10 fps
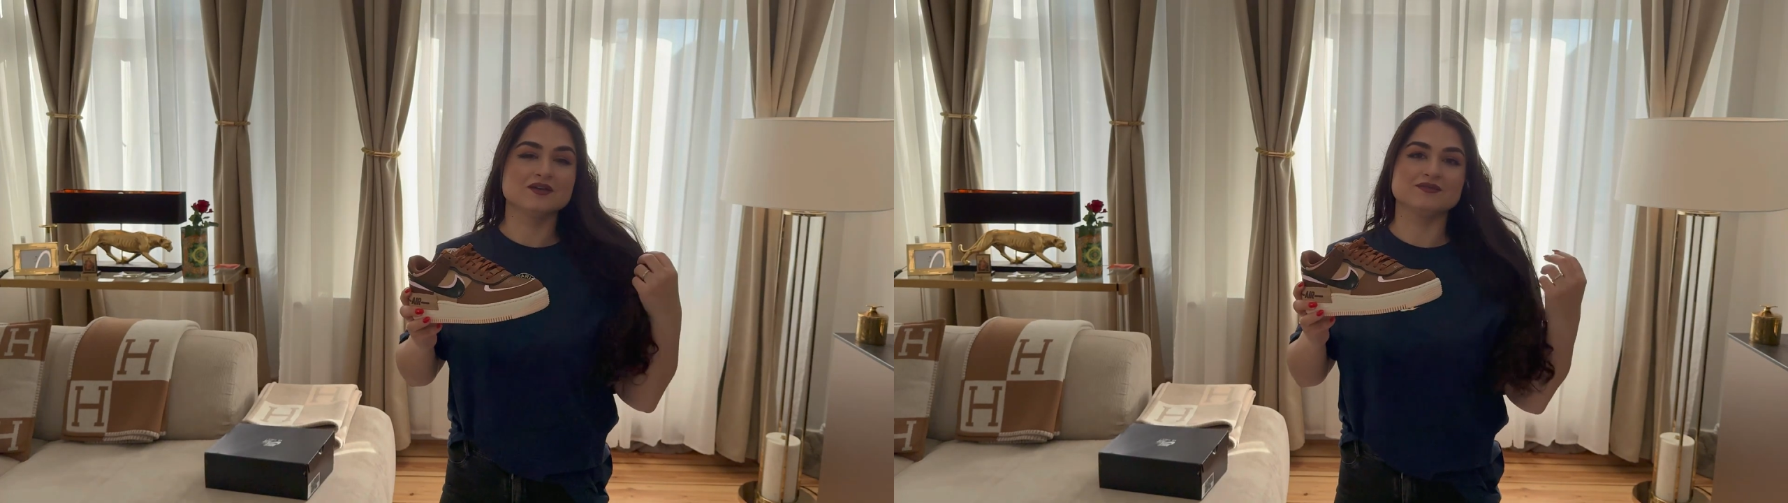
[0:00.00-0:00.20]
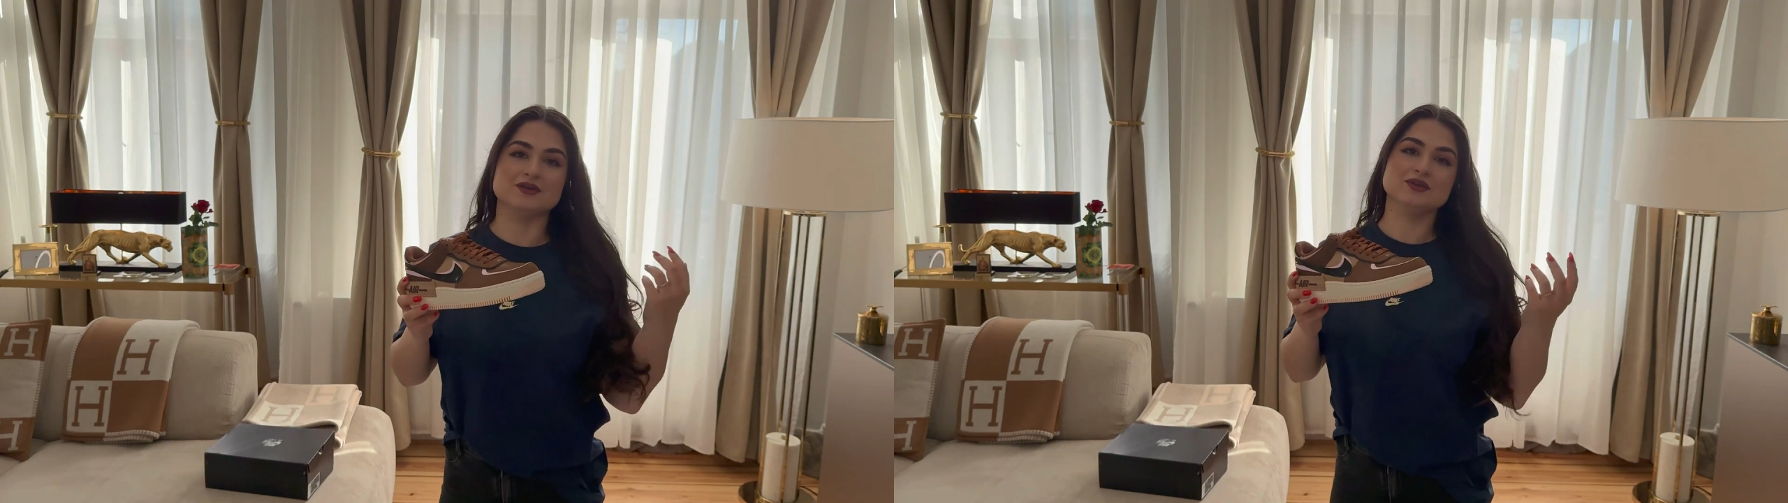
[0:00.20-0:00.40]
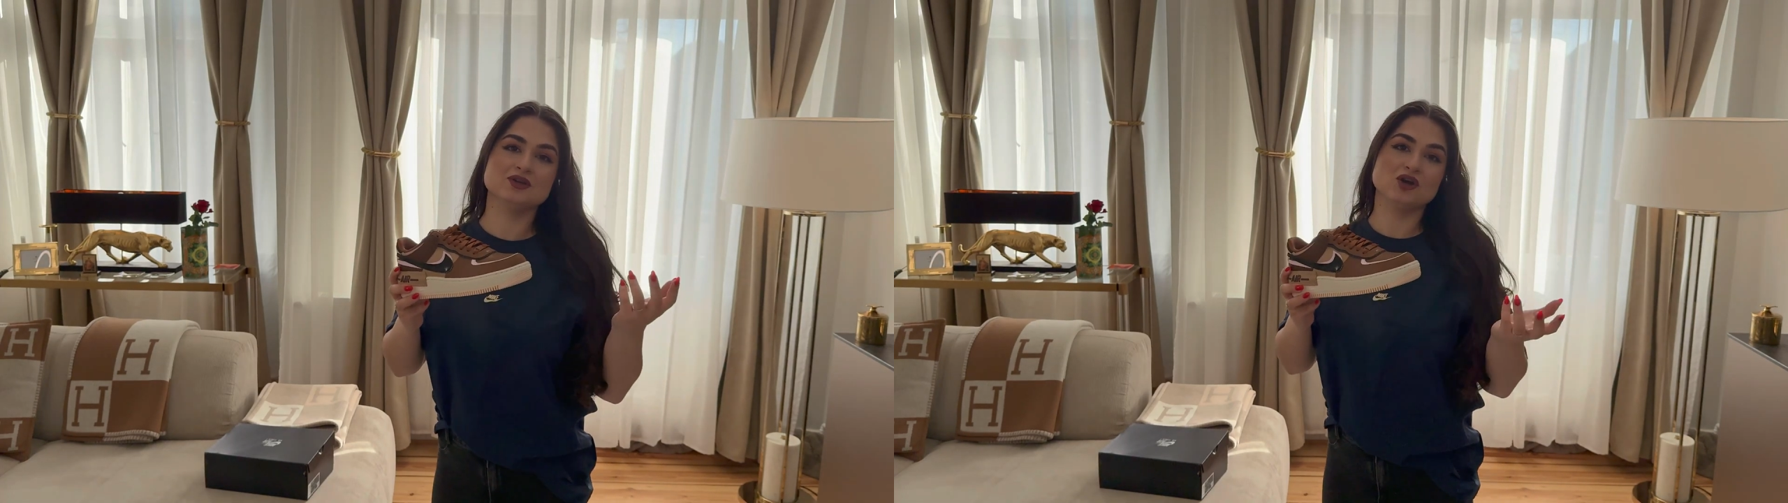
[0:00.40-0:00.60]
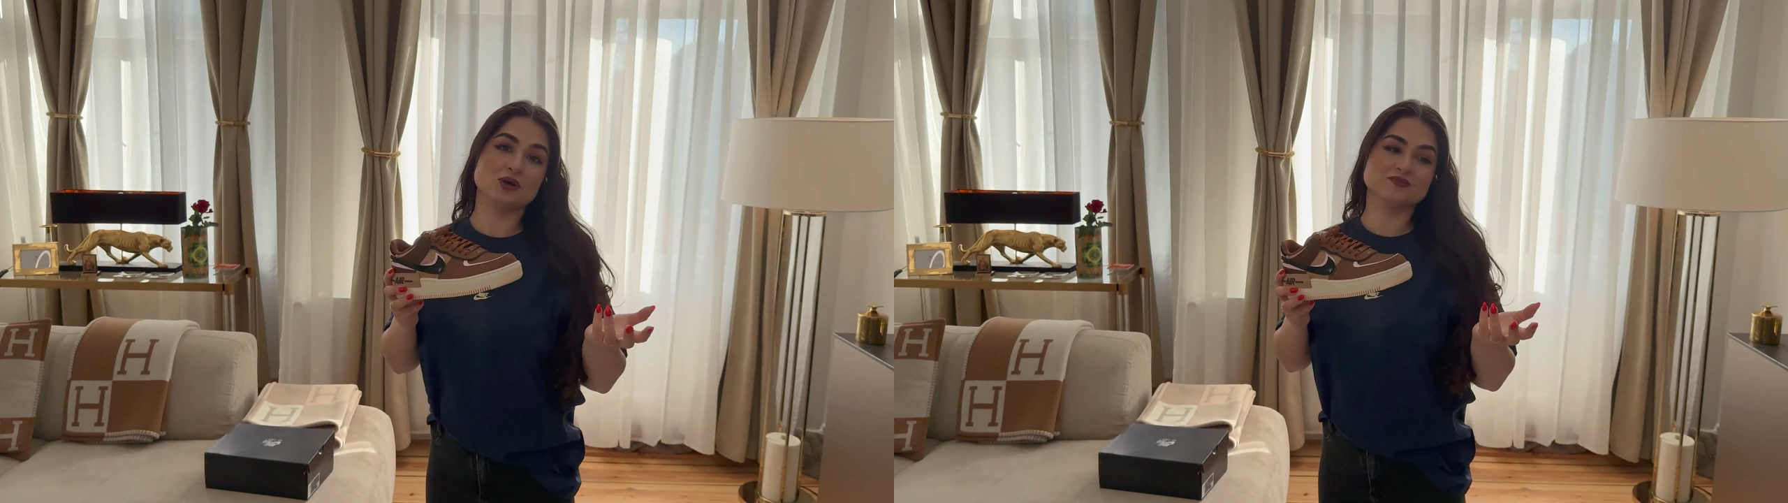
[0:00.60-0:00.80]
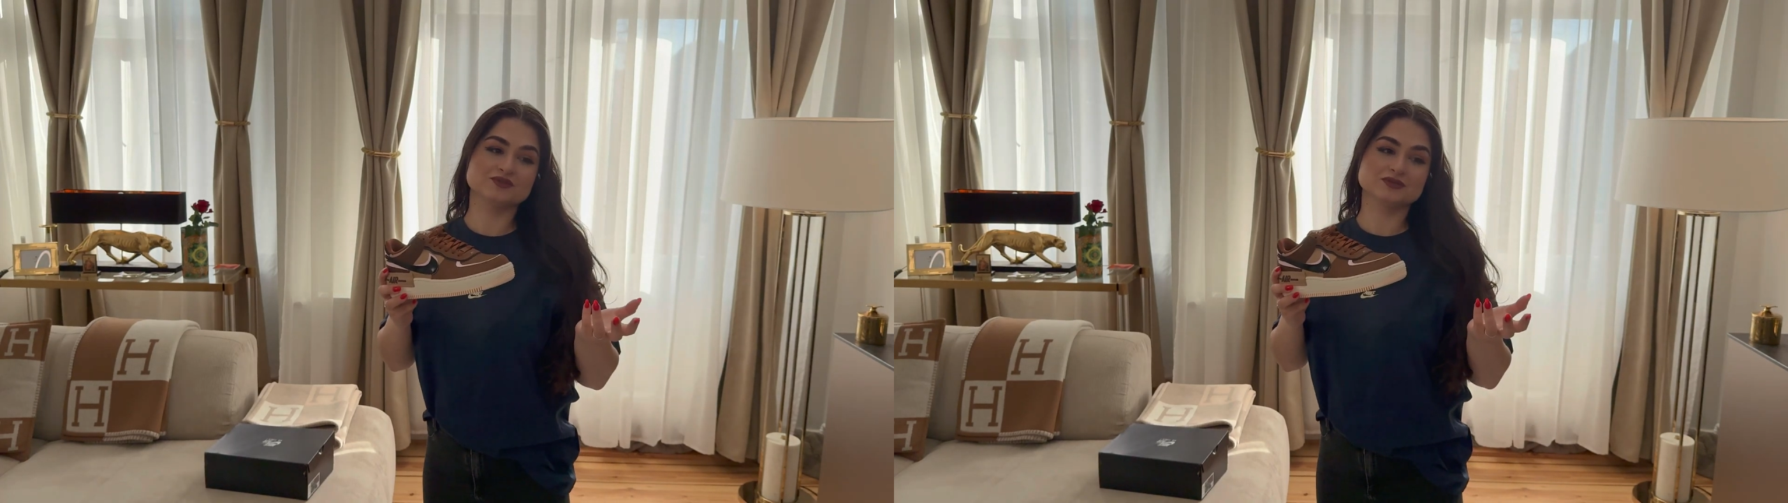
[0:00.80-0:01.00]
very
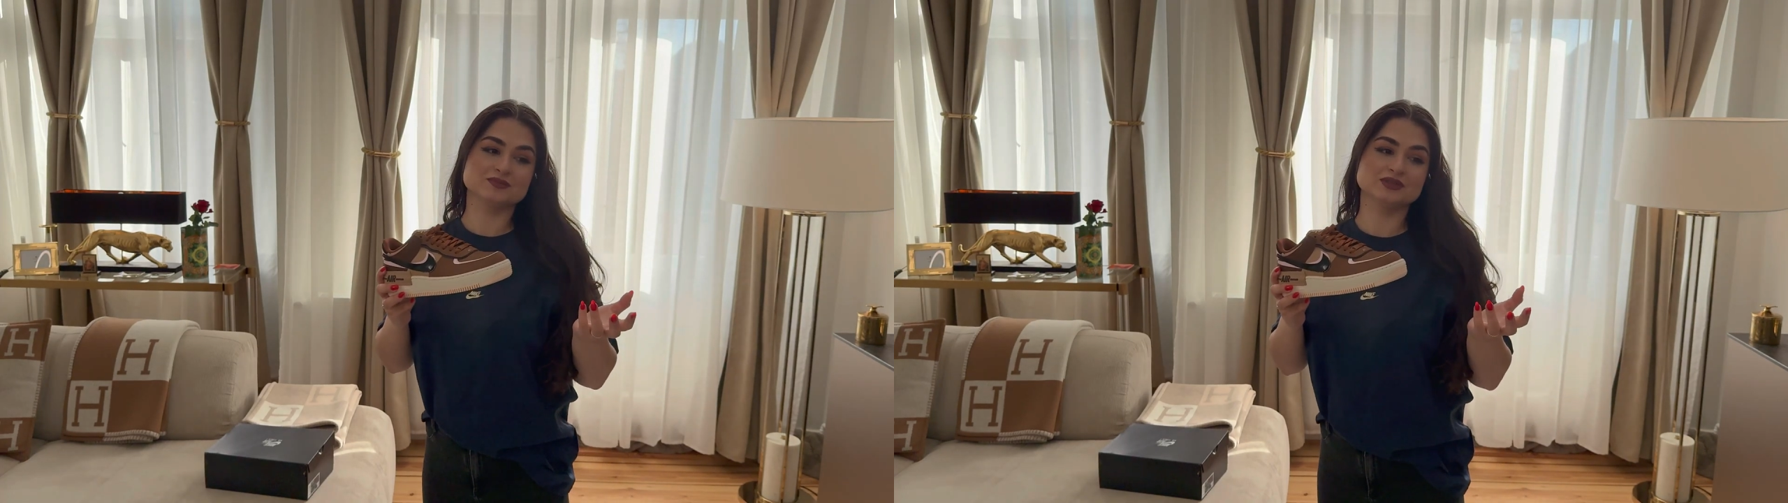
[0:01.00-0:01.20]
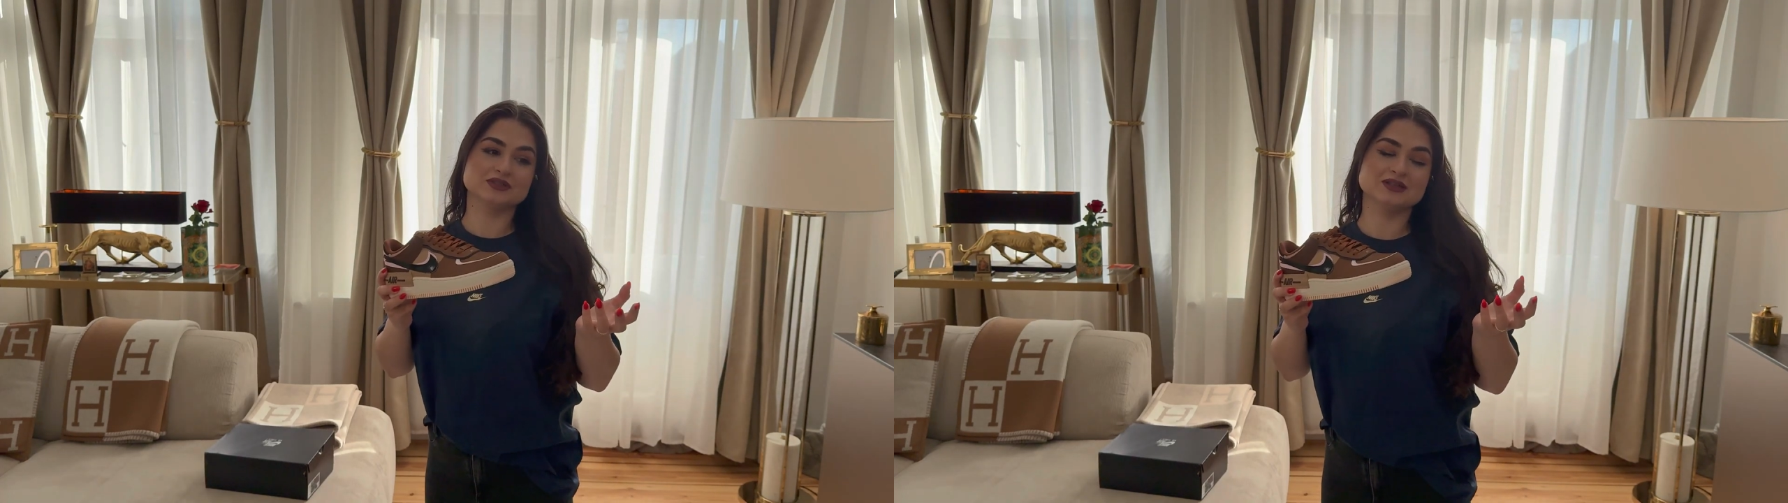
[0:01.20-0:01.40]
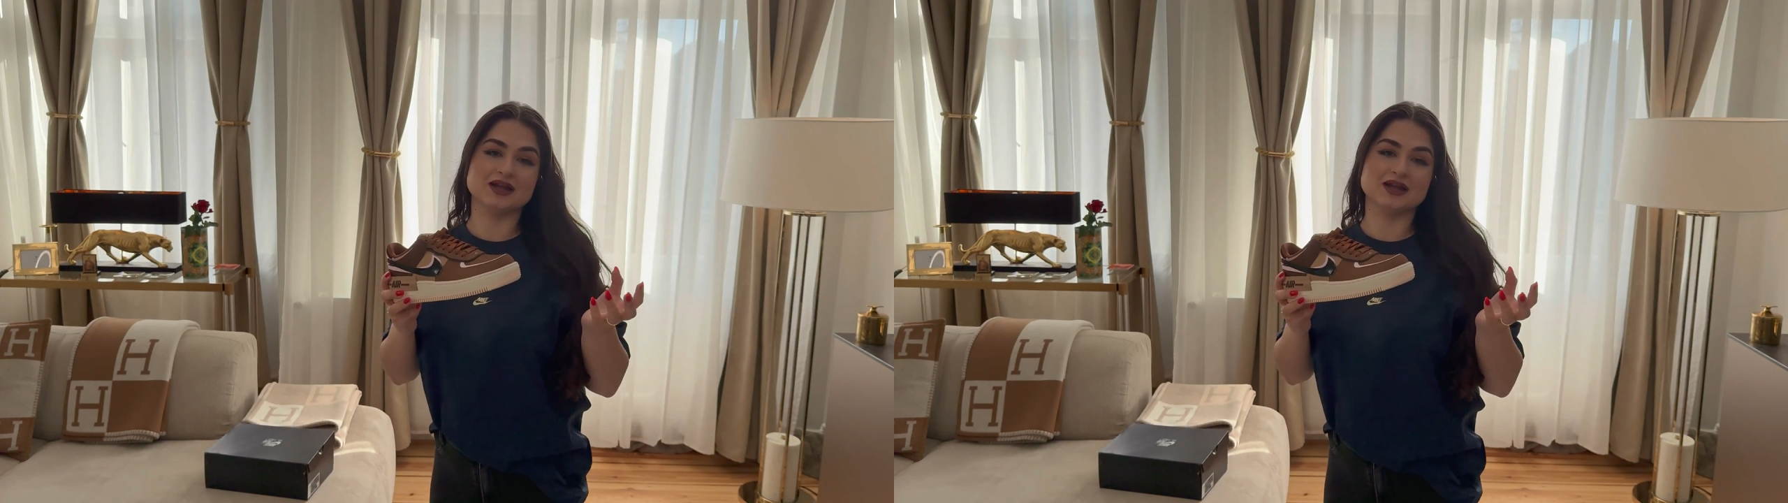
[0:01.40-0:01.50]
comfortable.